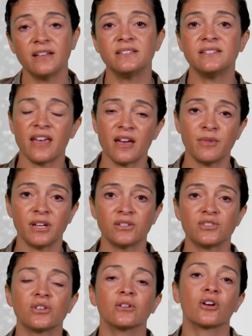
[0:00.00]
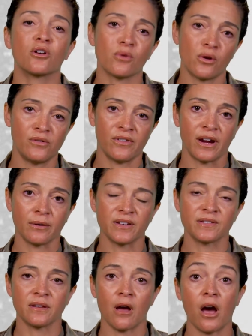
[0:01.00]
damage
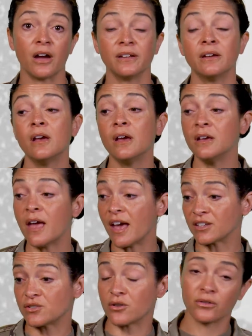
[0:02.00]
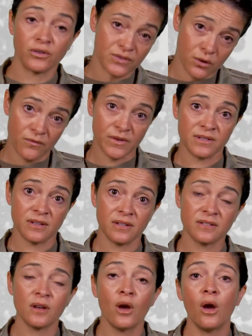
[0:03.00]
coronavirus on external surfaces